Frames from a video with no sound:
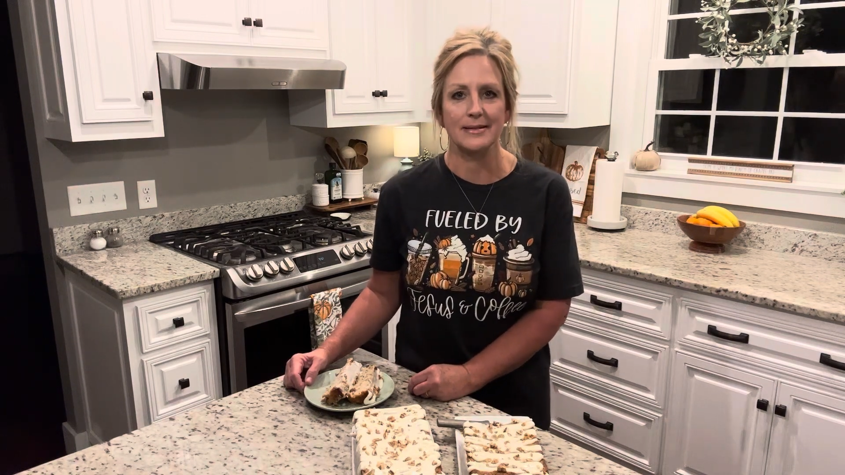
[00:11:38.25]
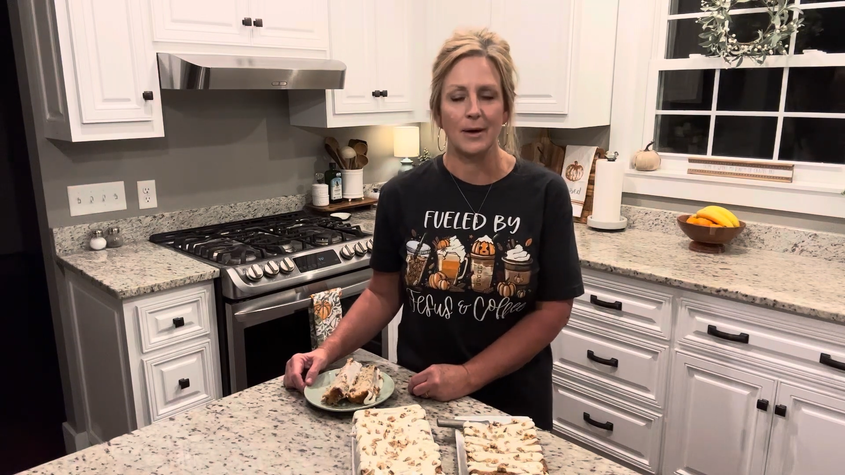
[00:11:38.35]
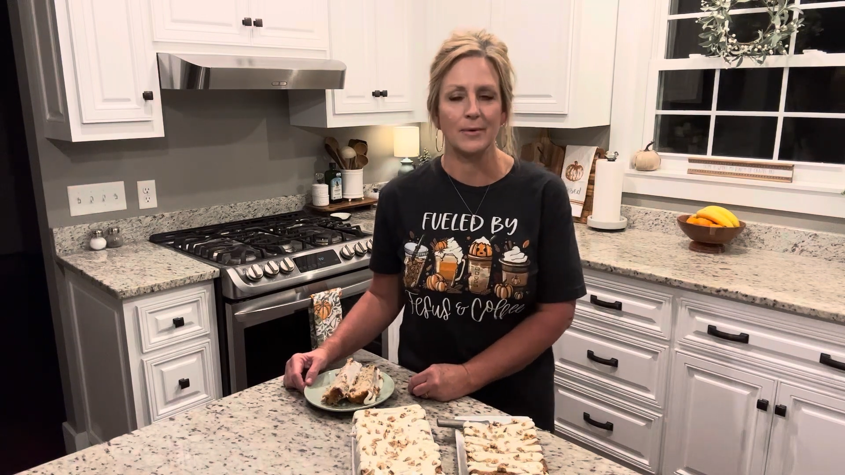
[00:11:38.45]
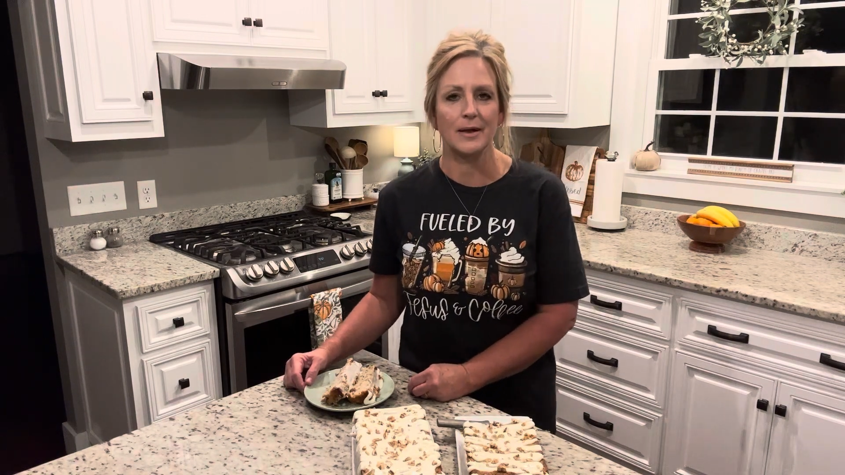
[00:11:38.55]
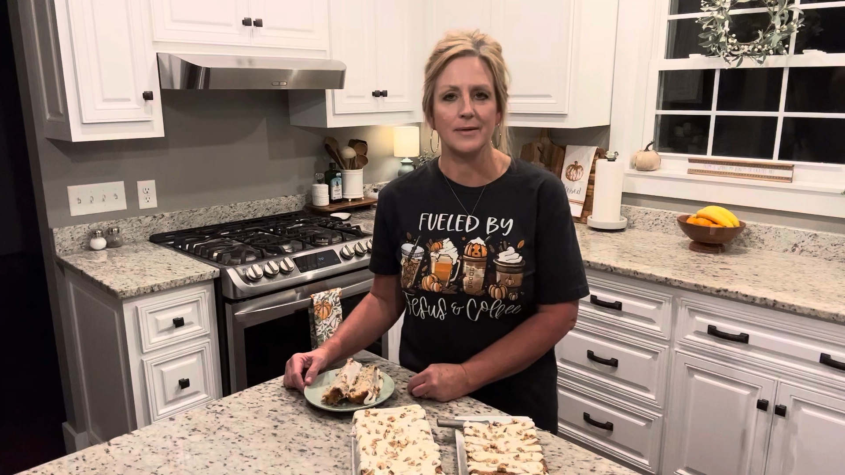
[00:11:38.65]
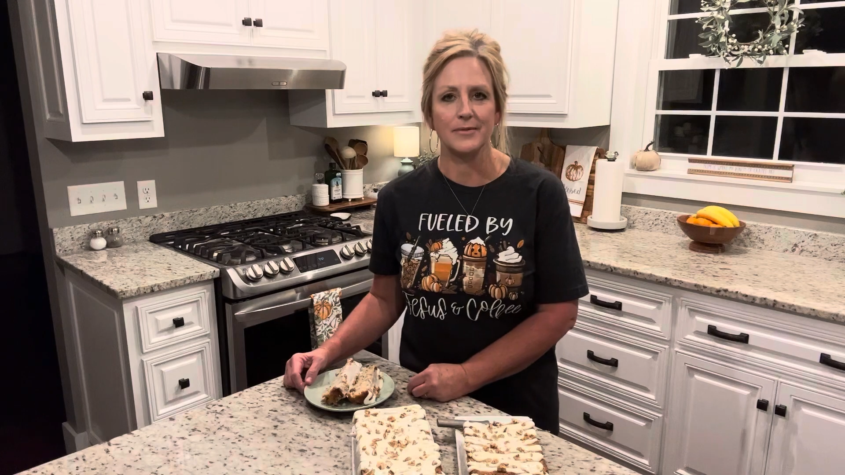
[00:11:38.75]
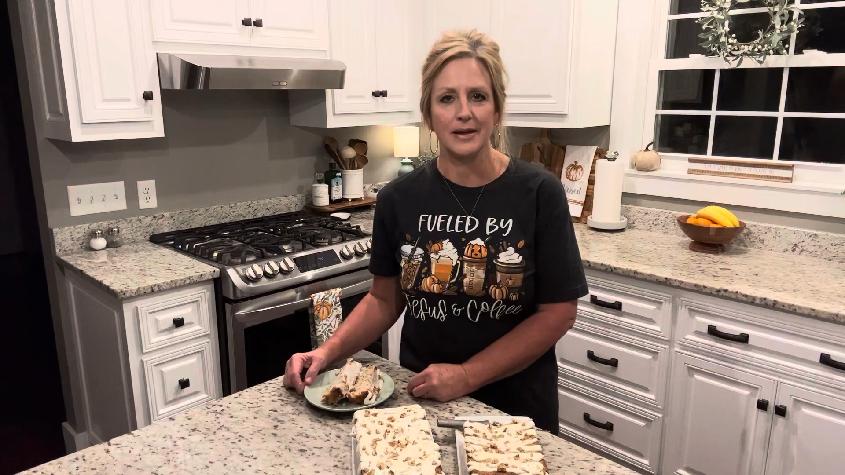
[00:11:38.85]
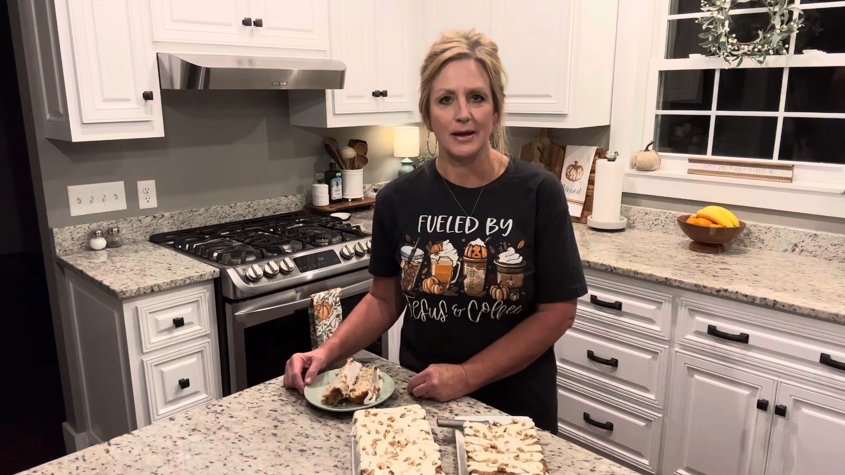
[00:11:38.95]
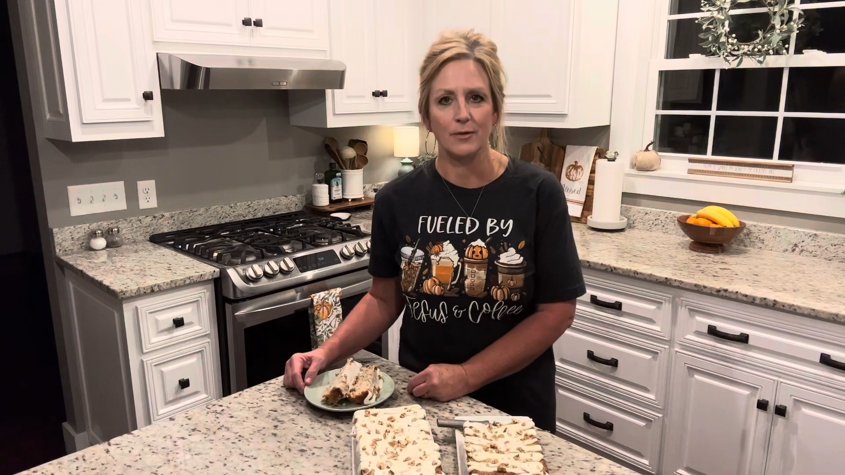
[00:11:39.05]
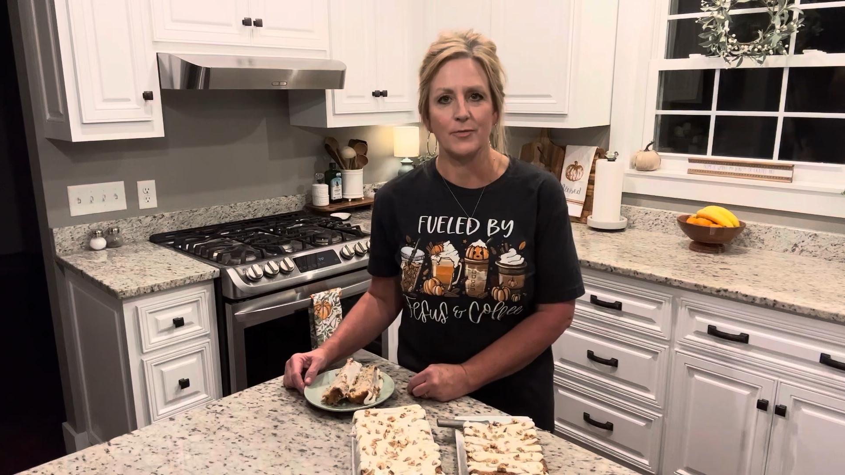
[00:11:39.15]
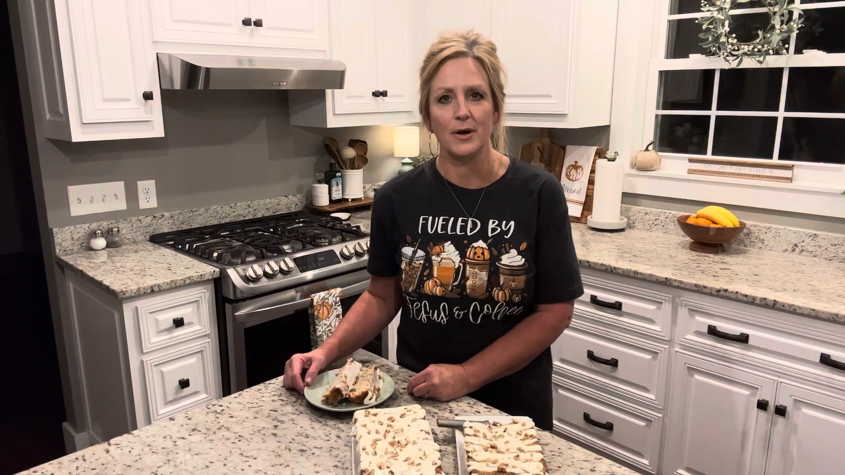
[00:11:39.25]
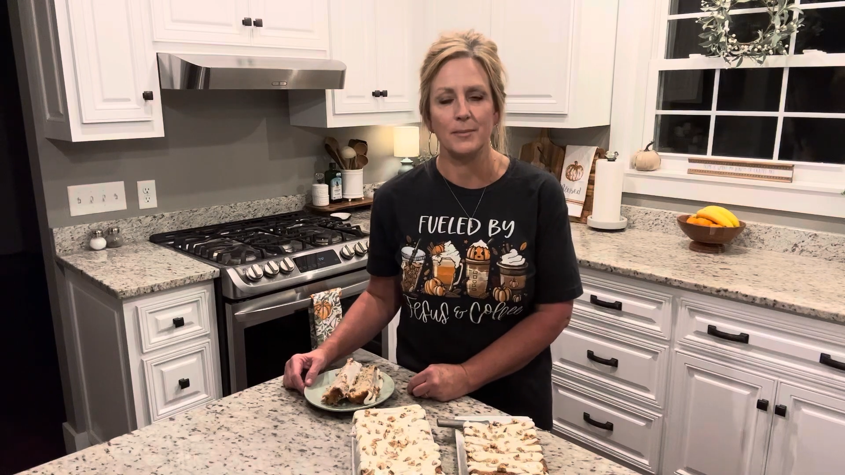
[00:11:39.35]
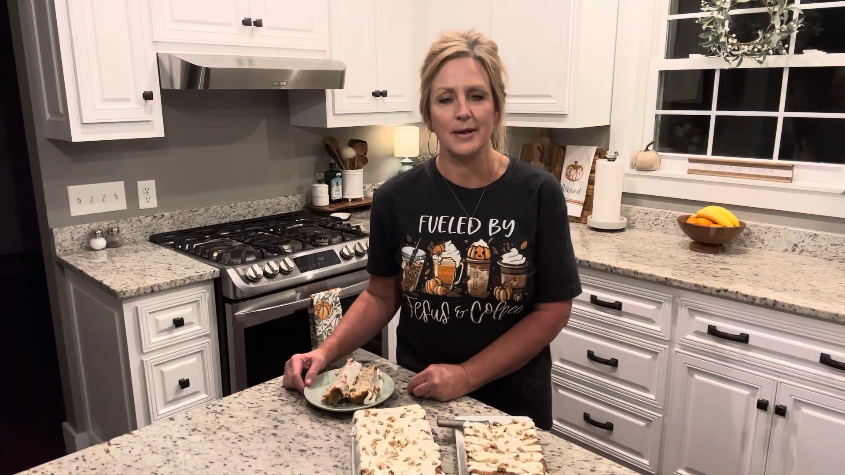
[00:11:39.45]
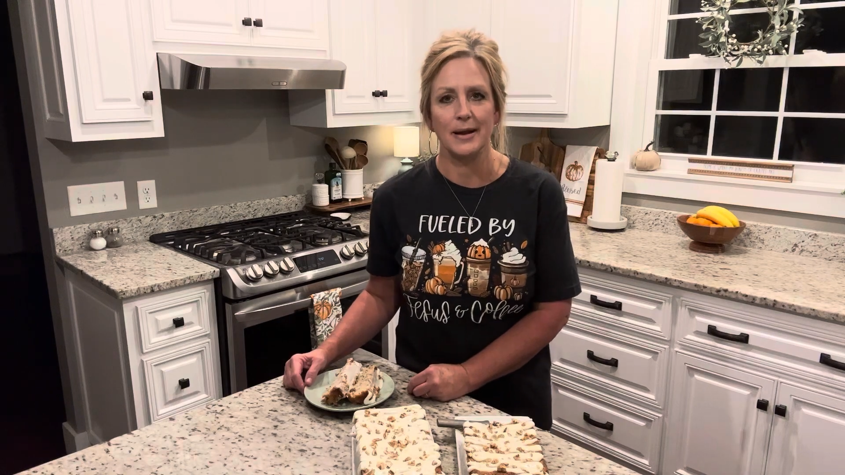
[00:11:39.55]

I would love to hear from you and